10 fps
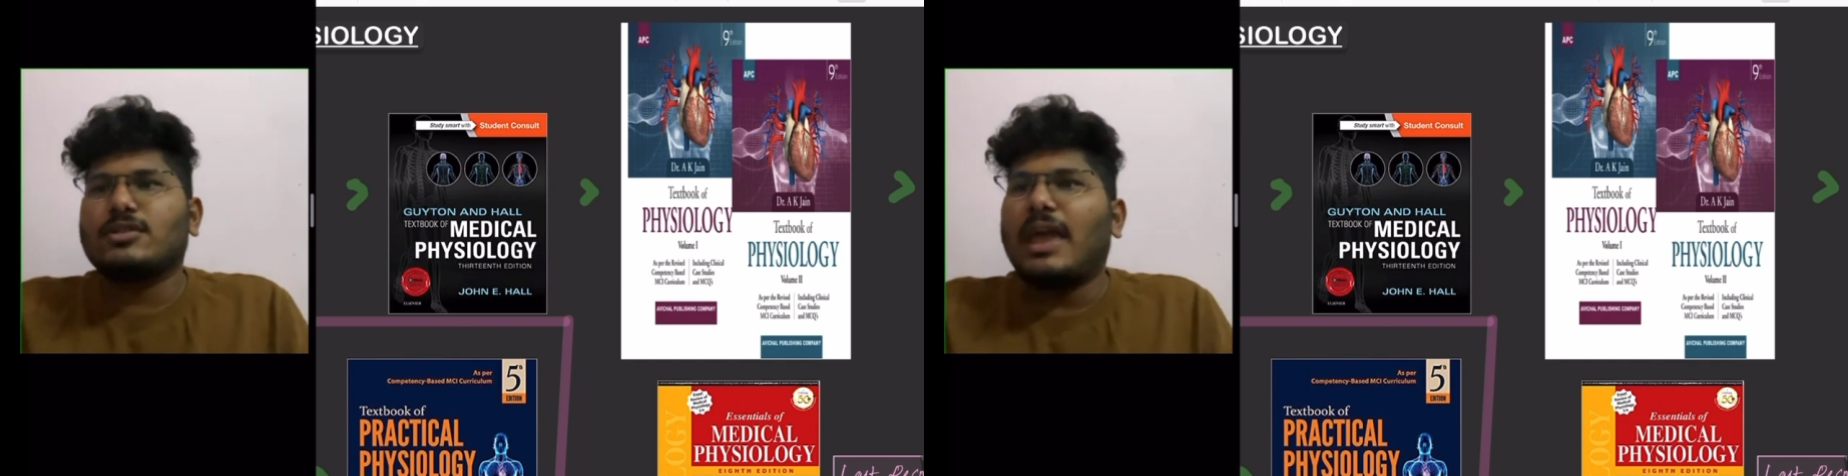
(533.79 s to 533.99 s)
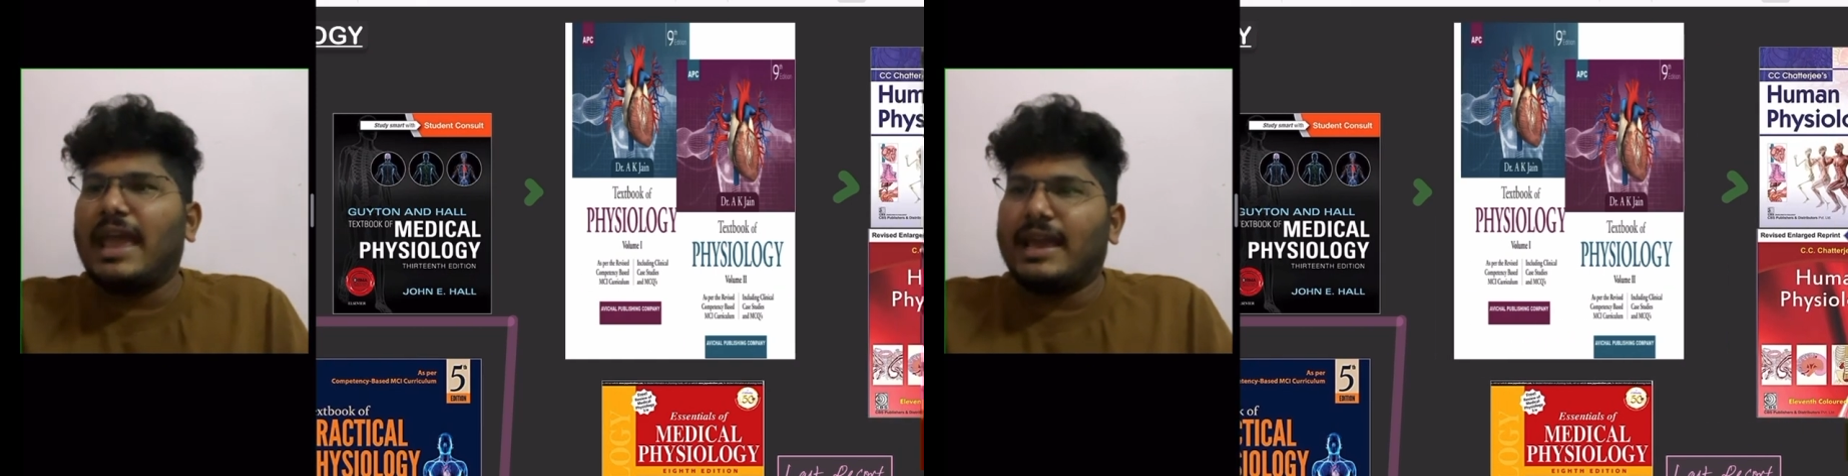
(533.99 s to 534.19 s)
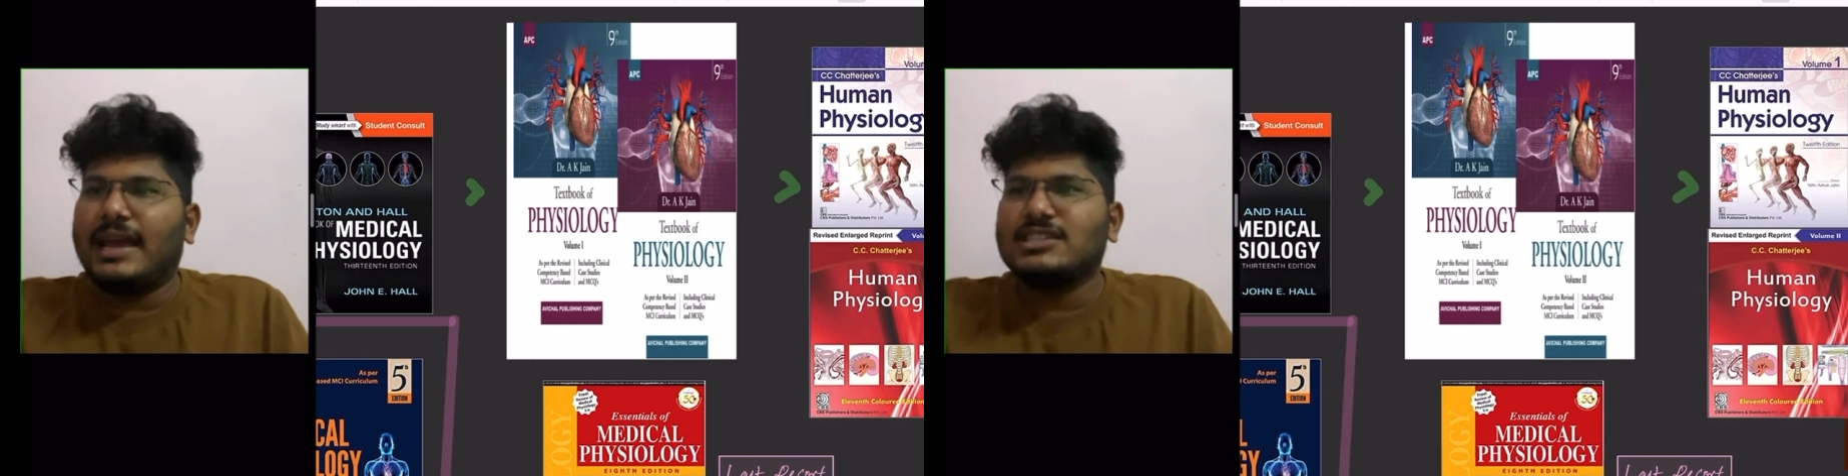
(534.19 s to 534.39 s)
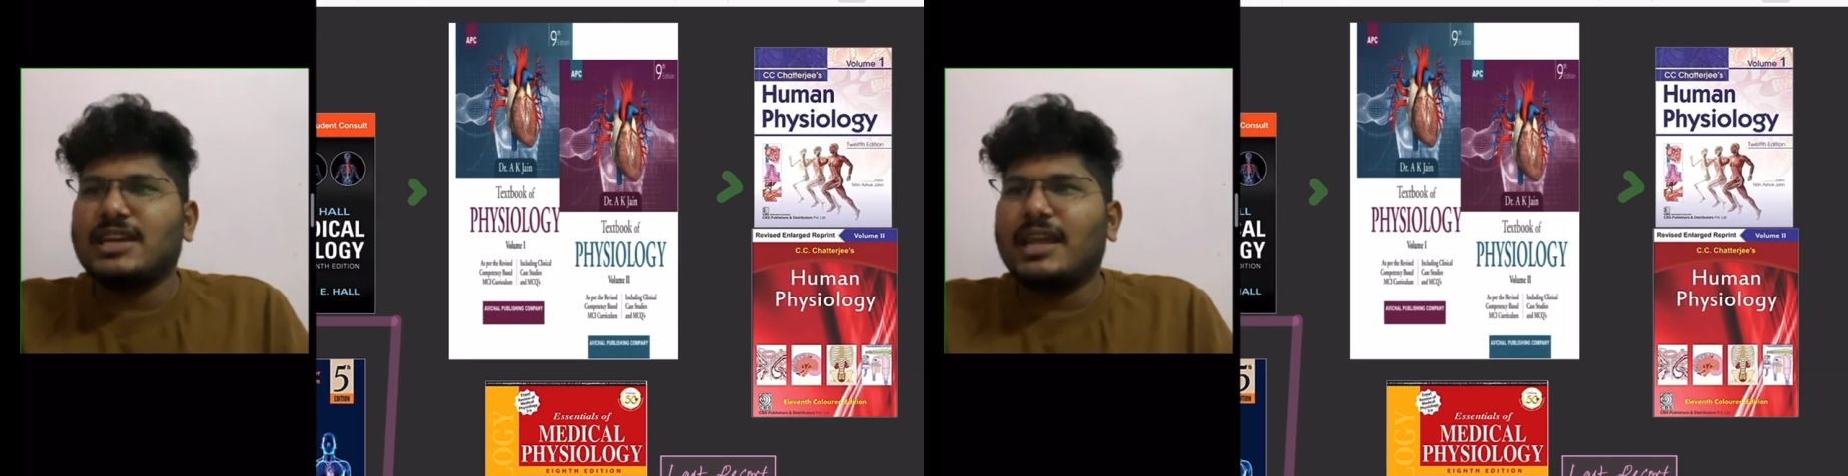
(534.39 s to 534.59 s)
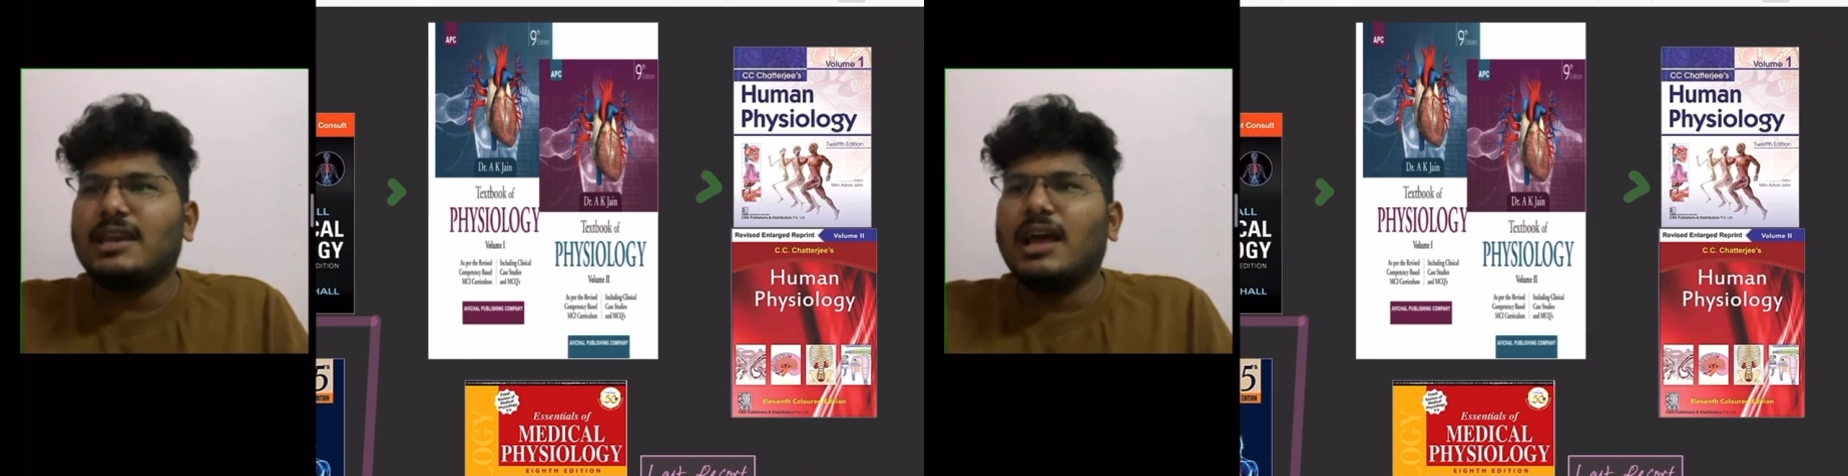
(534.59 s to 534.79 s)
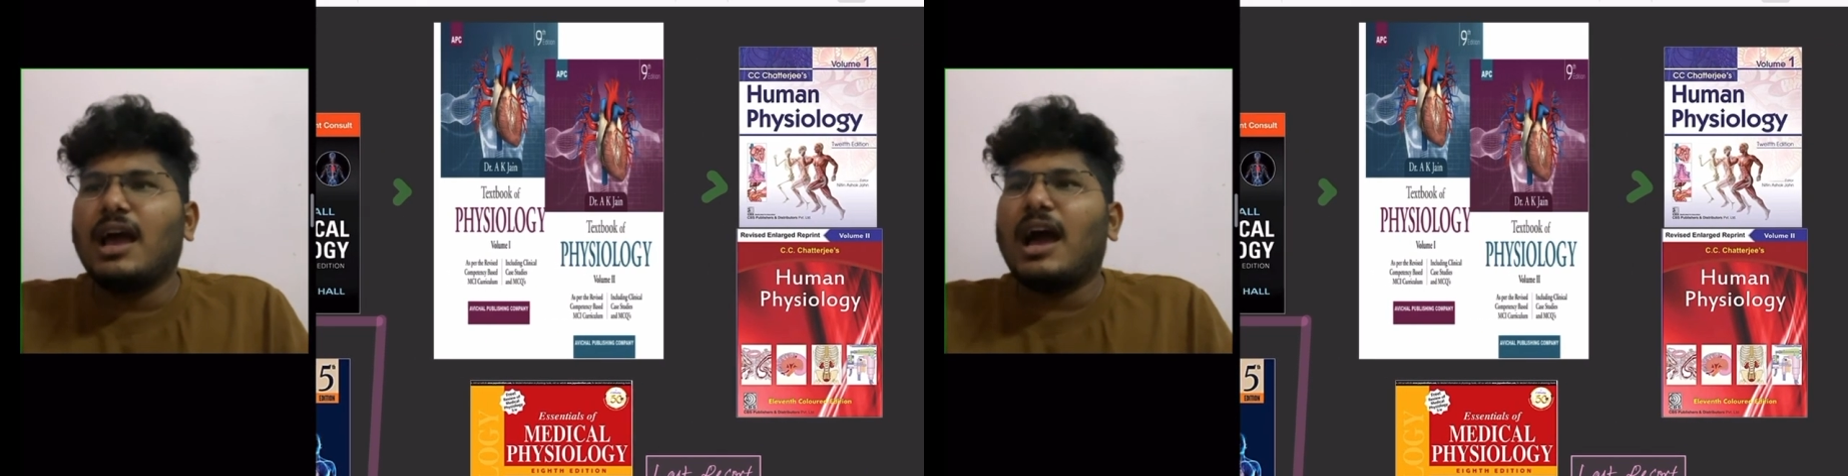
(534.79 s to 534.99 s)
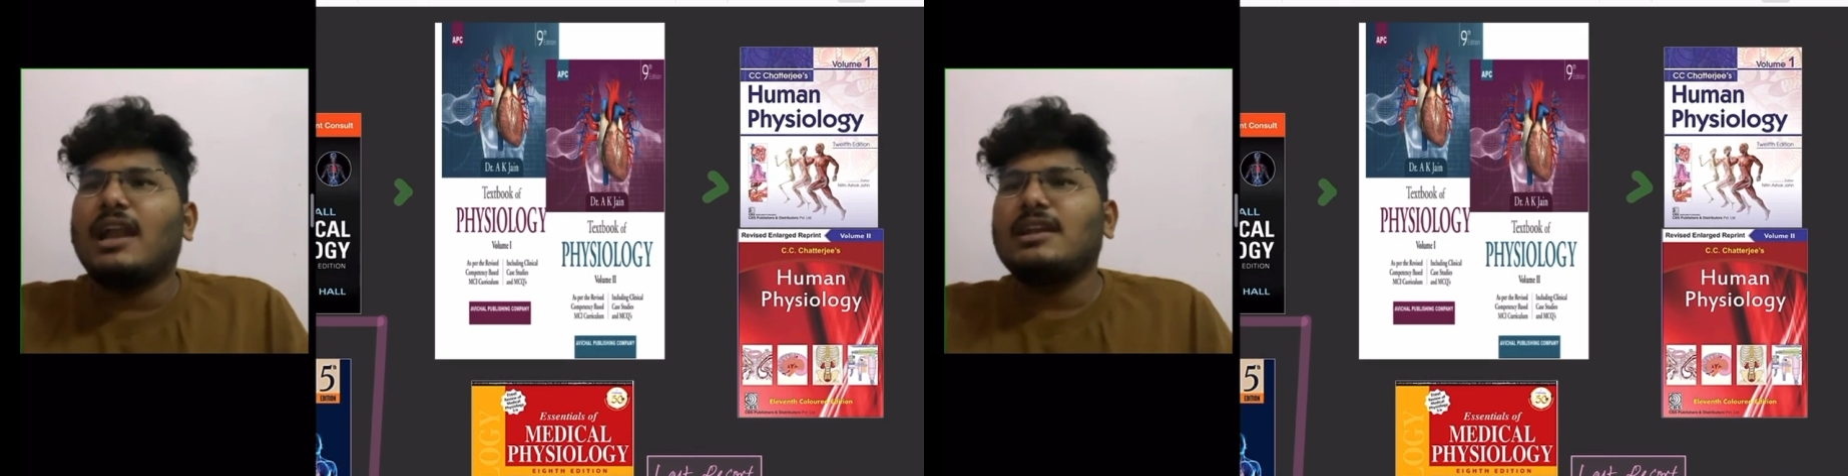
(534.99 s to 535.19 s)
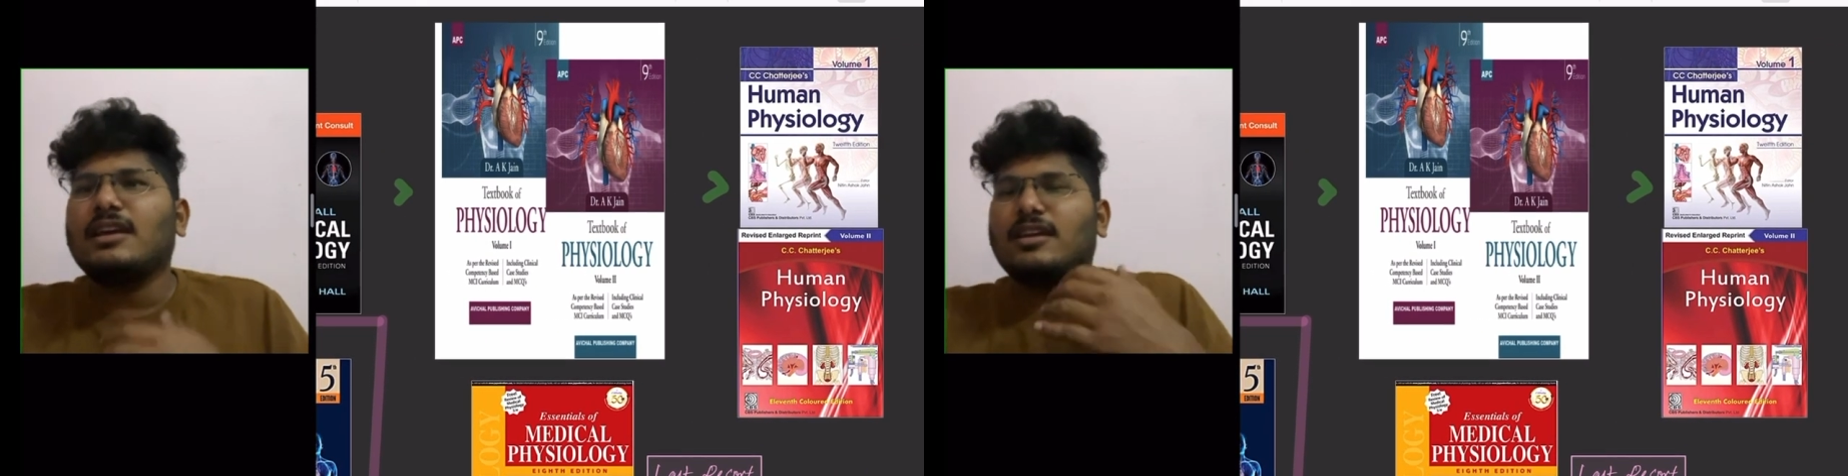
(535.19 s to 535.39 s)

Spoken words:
So AK Jain, and